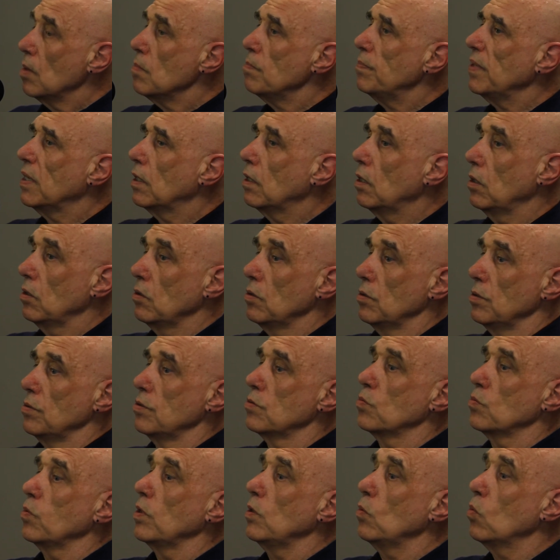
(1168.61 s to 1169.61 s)

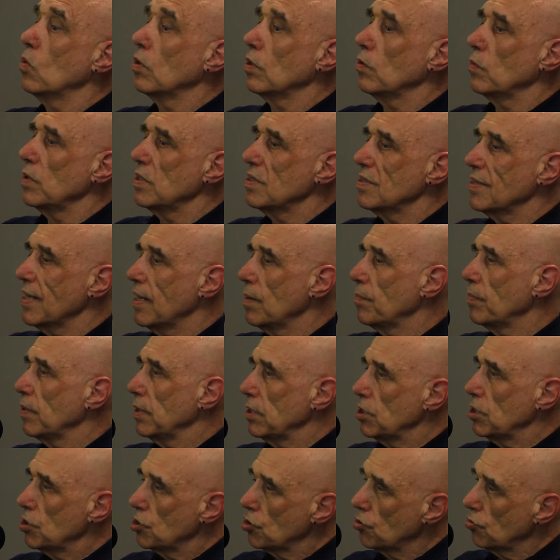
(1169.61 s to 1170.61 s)
because we want to
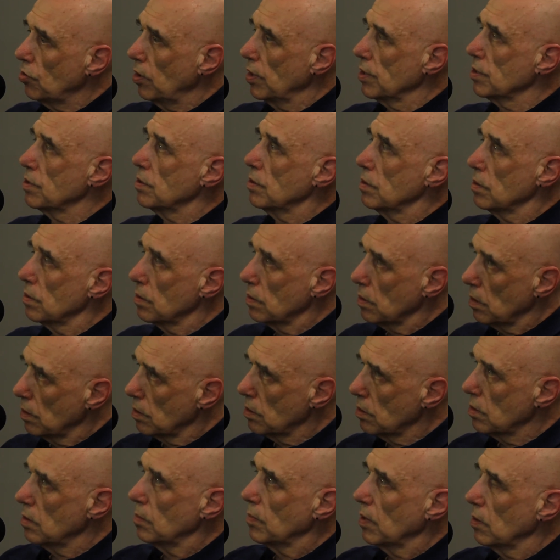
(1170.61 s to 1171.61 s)
establish trust
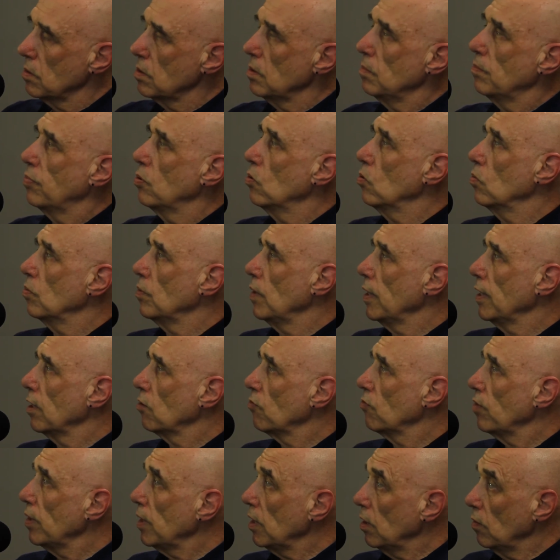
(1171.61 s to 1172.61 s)
as the most important
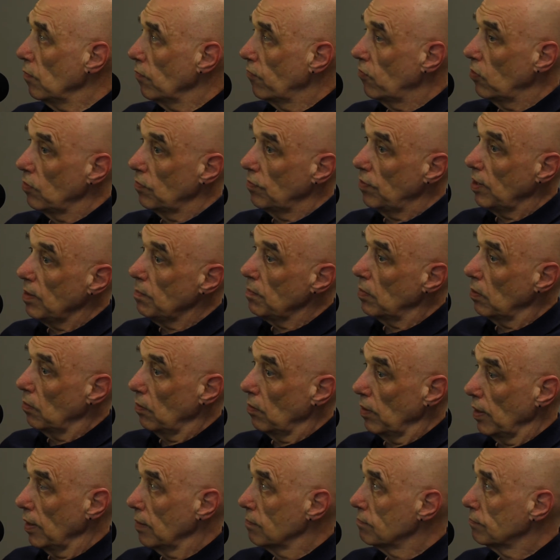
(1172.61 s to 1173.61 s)
ingredient for team
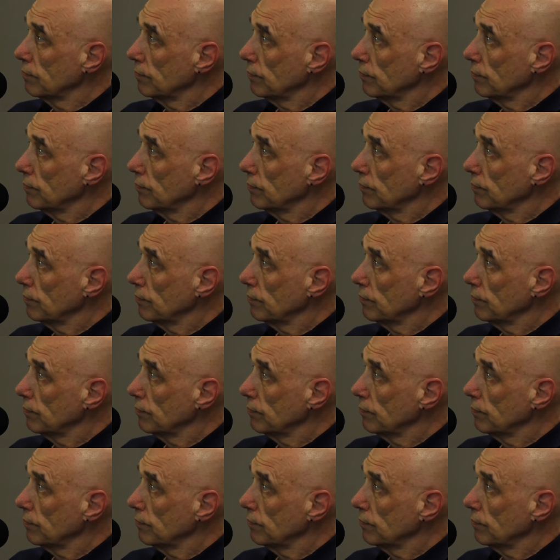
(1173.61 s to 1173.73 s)
building.